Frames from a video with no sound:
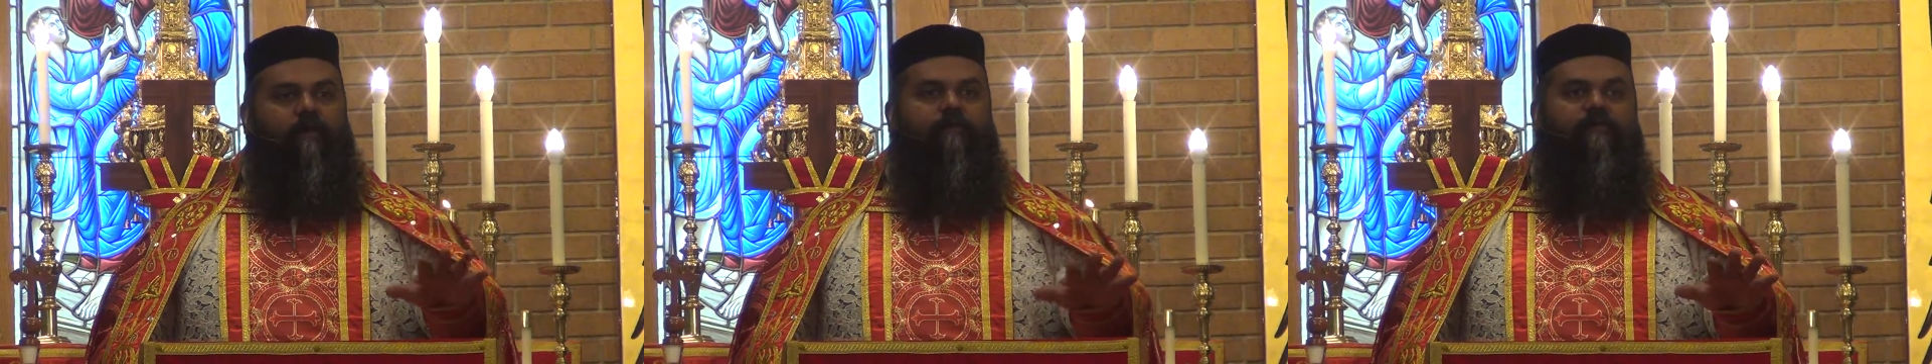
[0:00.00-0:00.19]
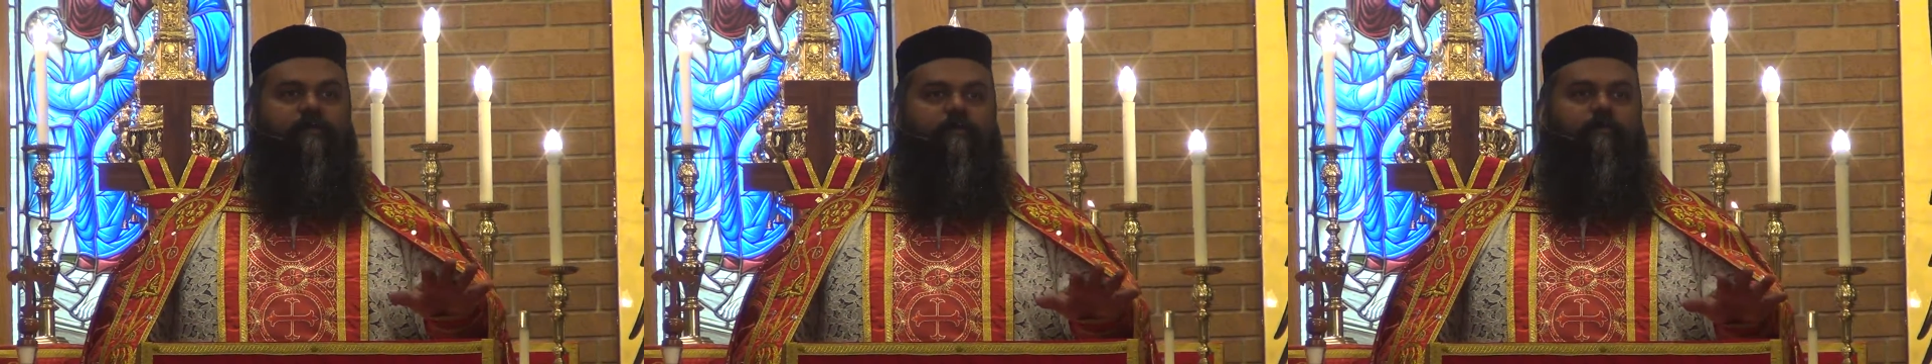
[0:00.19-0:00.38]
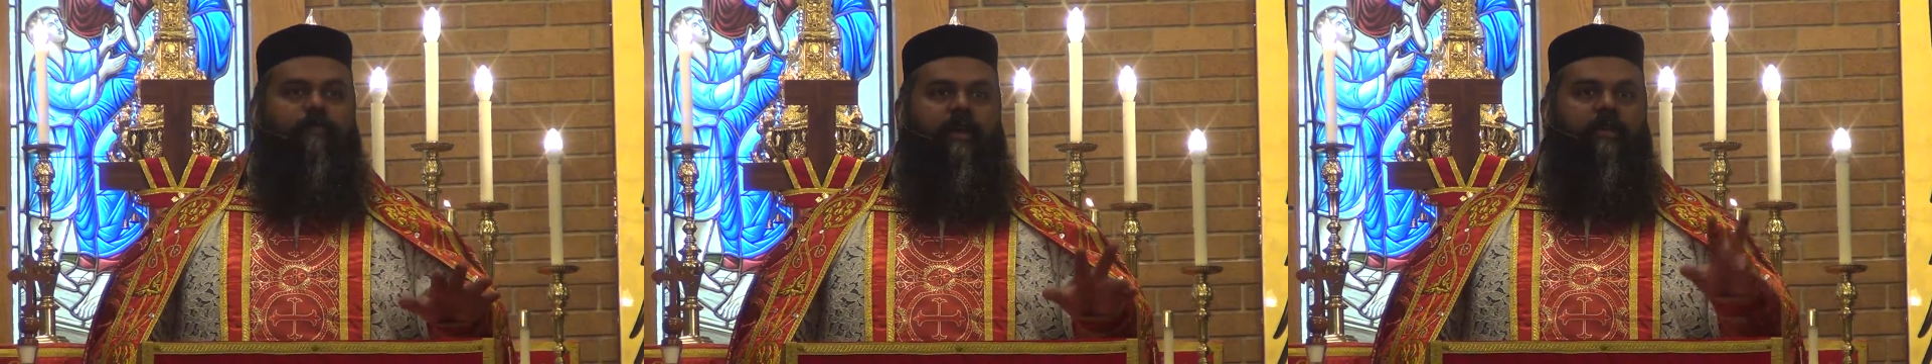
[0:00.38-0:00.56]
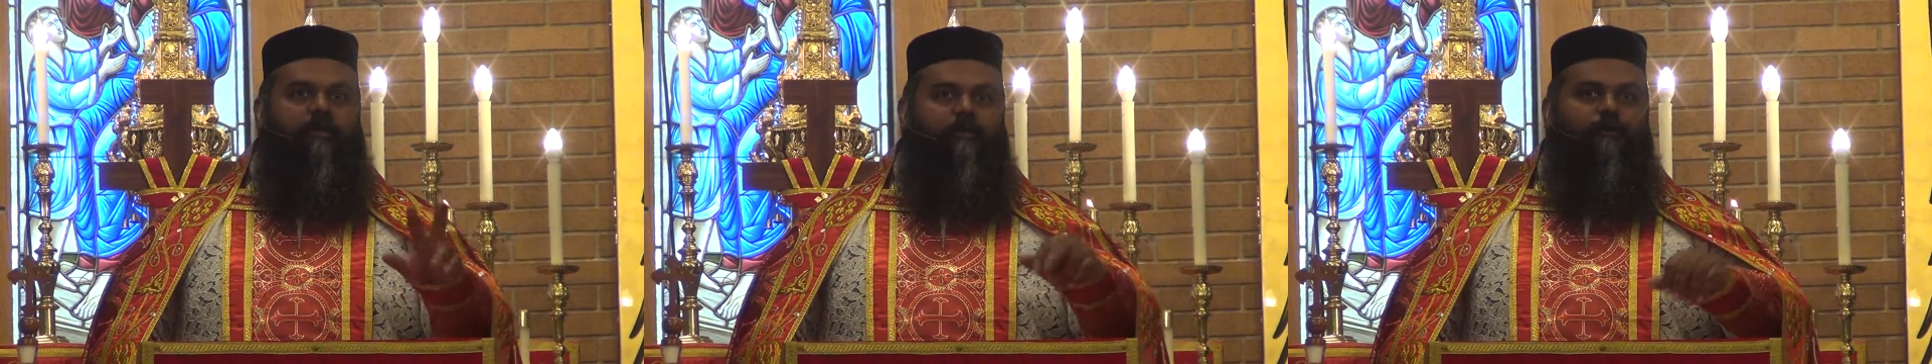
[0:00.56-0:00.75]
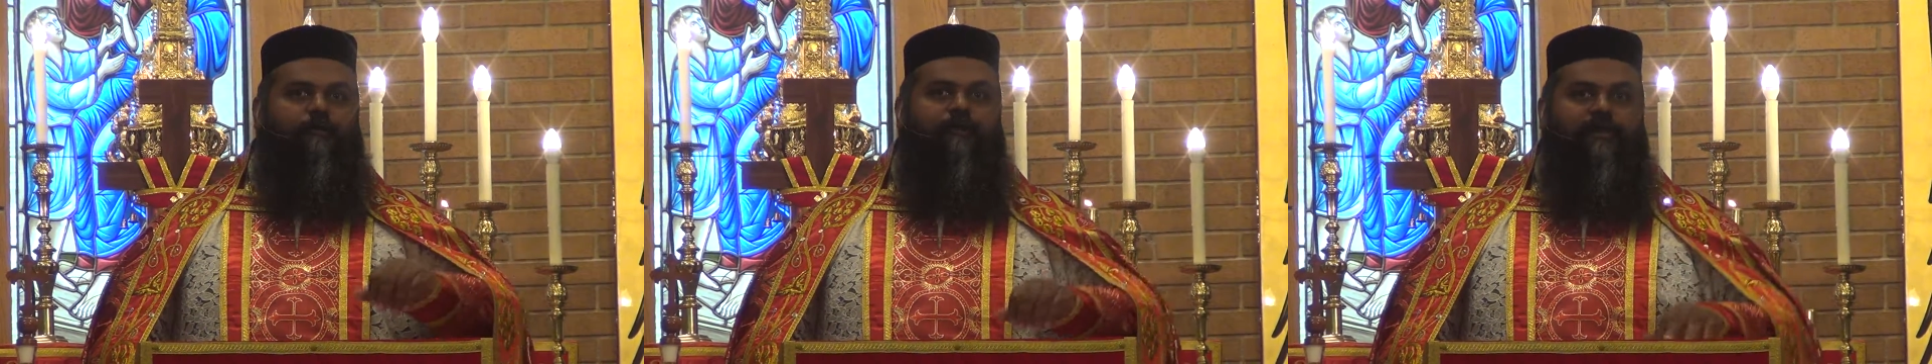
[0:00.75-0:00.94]
loaves of bread
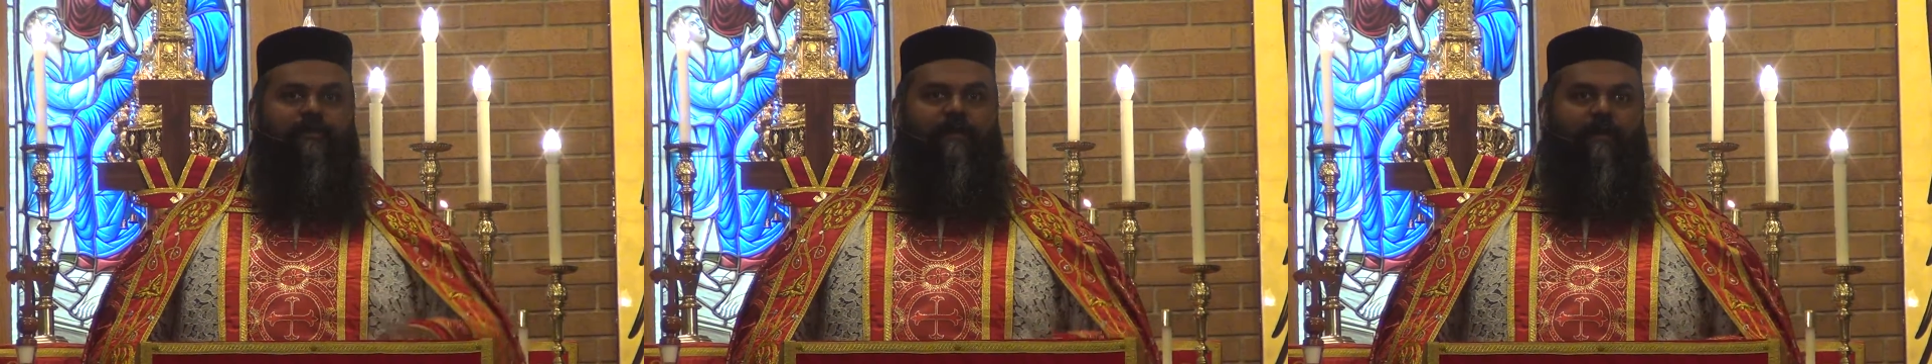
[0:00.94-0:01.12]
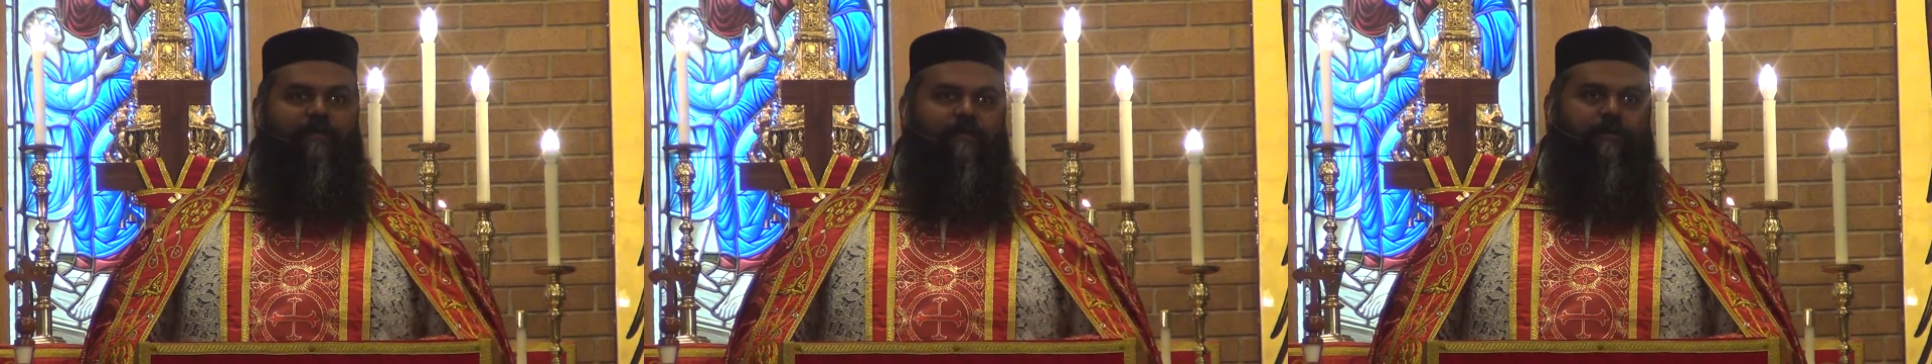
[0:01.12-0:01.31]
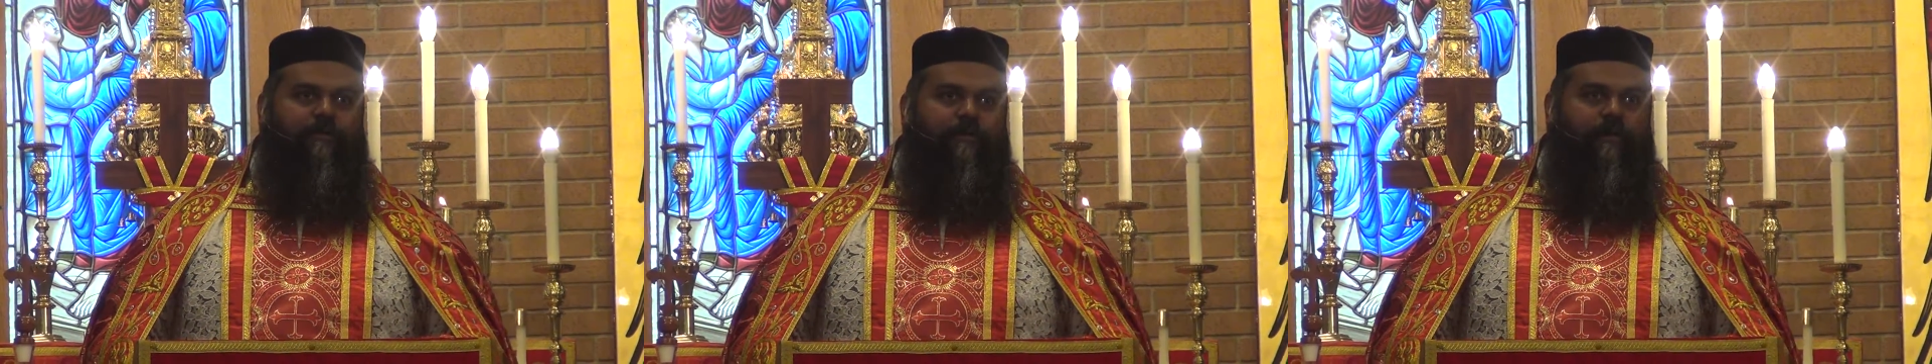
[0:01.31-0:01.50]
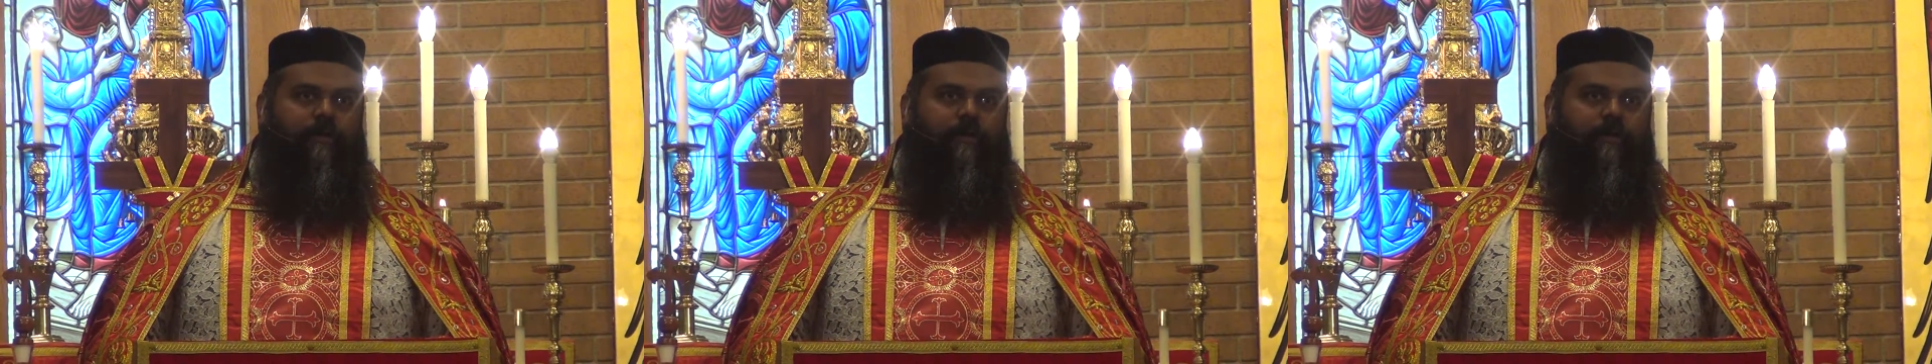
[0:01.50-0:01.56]
and 2 fish fit into?